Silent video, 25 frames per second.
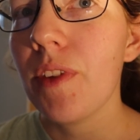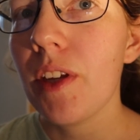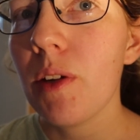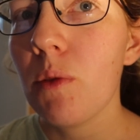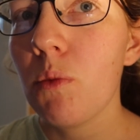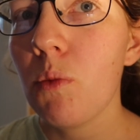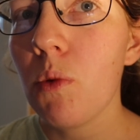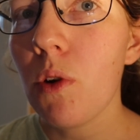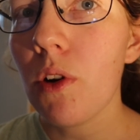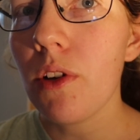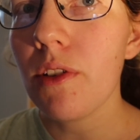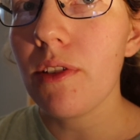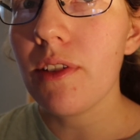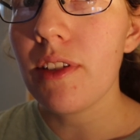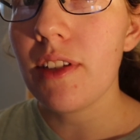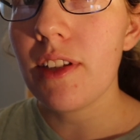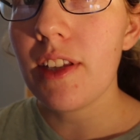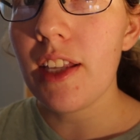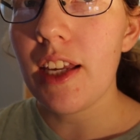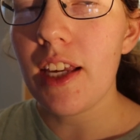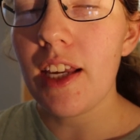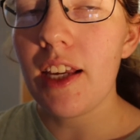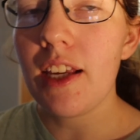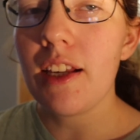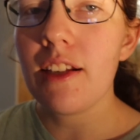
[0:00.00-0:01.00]
was
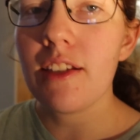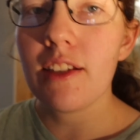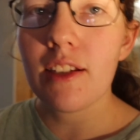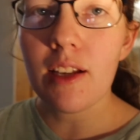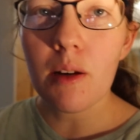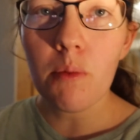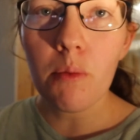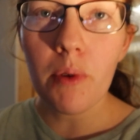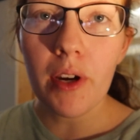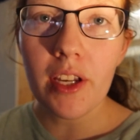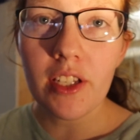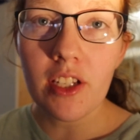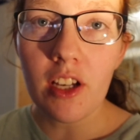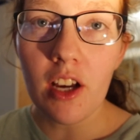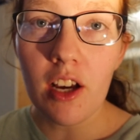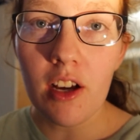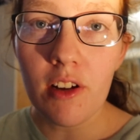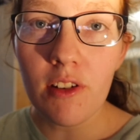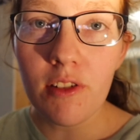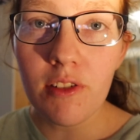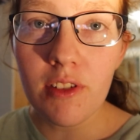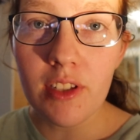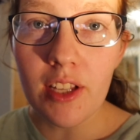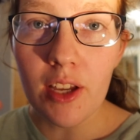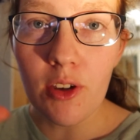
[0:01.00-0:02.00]
the subway
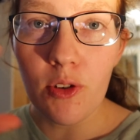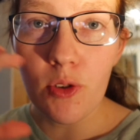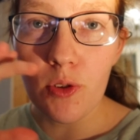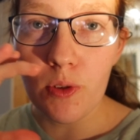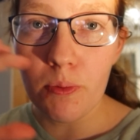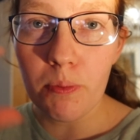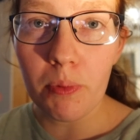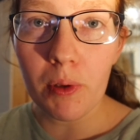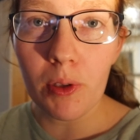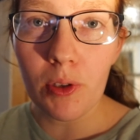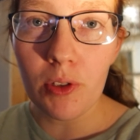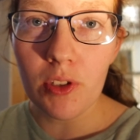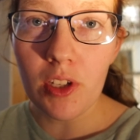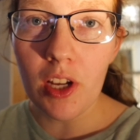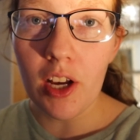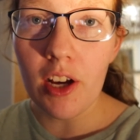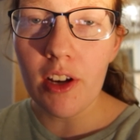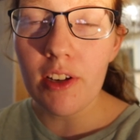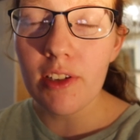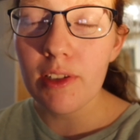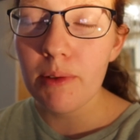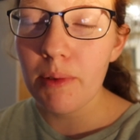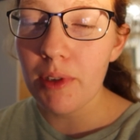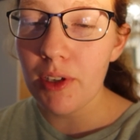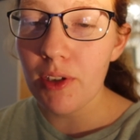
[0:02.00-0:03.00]
tiles. Those blue
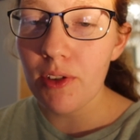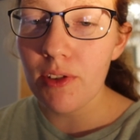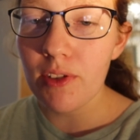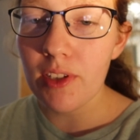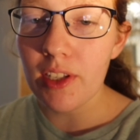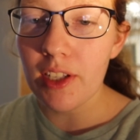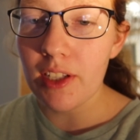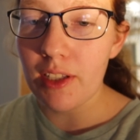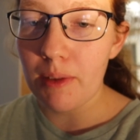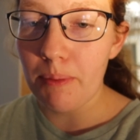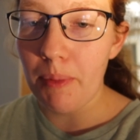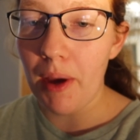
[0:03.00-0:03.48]
tiles we're using as a